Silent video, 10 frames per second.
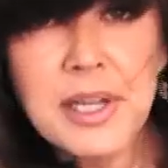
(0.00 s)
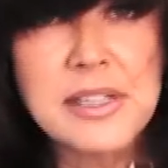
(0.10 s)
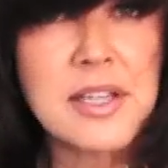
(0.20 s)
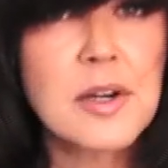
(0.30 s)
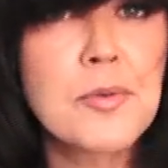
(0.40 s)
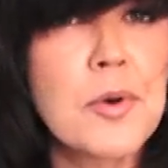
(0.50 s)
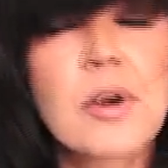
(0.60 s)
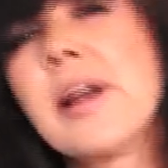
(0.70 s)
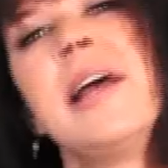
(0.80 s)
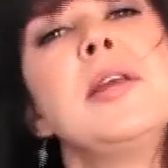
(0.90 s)
playing tug of
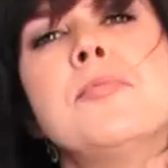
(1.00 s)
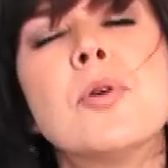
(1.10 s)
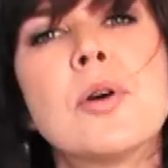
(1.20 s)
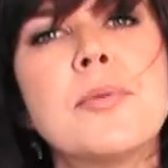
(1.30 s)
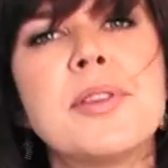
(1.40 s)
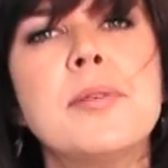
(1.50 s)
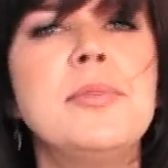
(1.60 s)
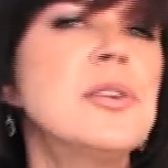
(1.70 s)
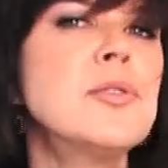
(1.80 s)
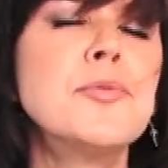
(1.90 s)
war anymore with him,
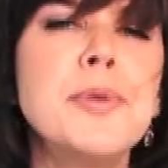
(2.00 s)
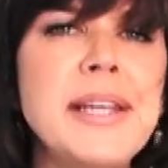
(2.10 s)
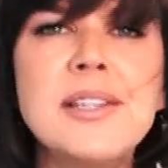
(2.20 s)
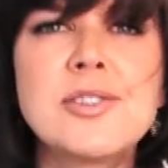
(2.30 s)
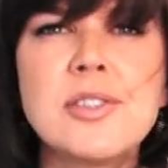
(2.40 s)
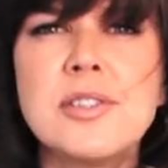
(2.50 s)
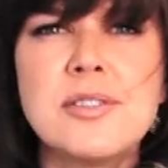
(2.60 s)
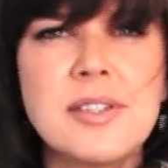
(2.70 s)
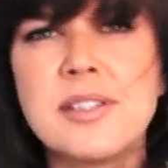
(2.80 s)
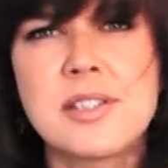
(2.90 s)
you can
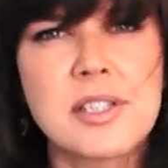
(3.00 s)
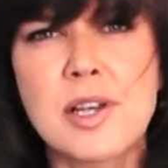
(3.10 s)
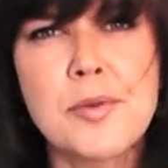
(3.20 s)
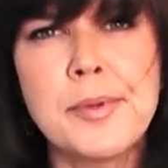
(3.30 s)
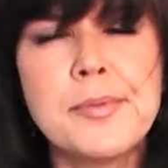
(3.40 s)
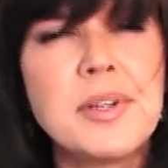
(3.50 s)
reintroduce it to Toby